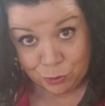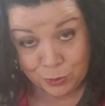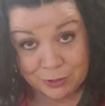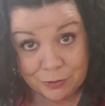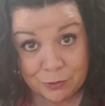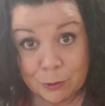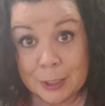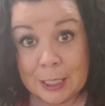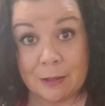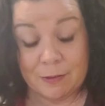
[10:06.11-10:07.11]
twist so
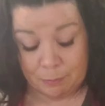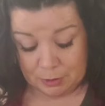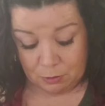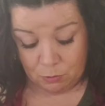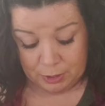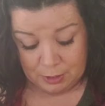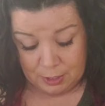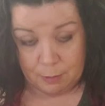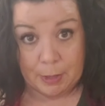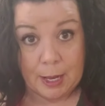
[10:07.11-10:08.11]
it gets some of the oil
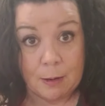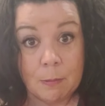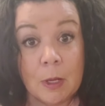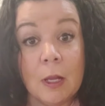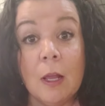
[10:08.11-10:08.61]
on the bottom.